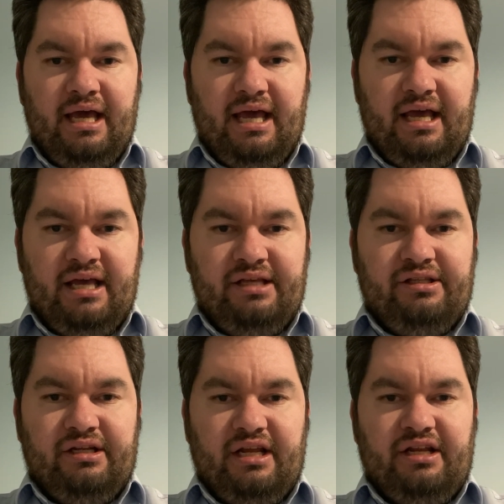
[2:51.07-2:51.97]
is
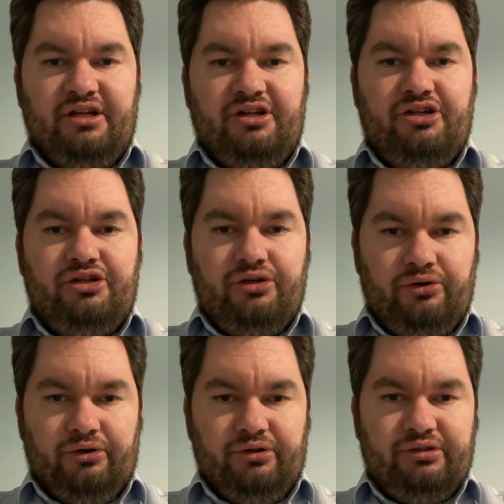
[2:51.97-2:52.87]
that it
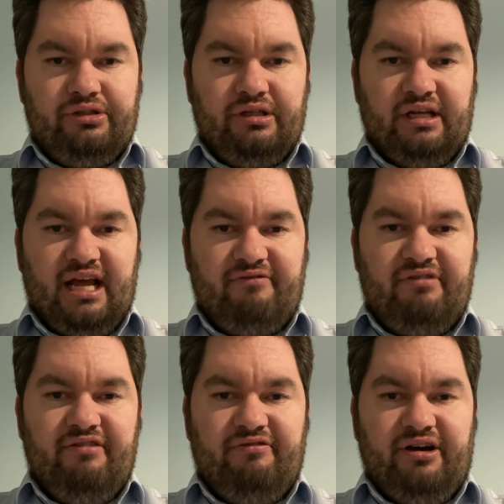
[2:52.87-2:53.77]
ensures that
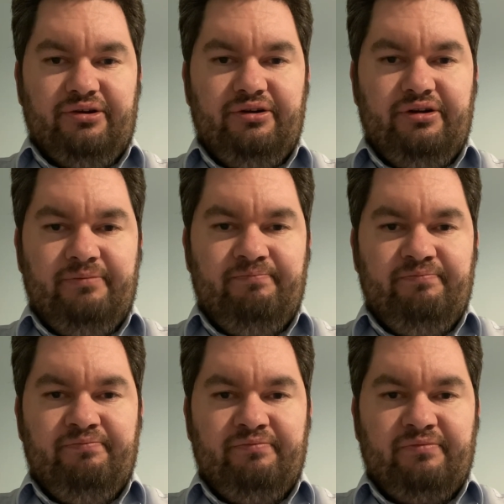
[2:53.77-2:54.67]
every vote
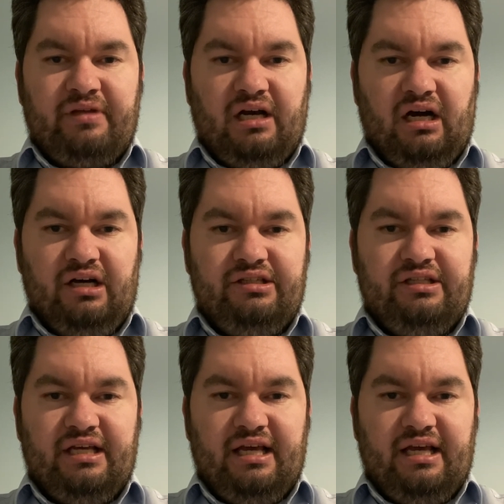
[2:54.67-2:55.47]
cast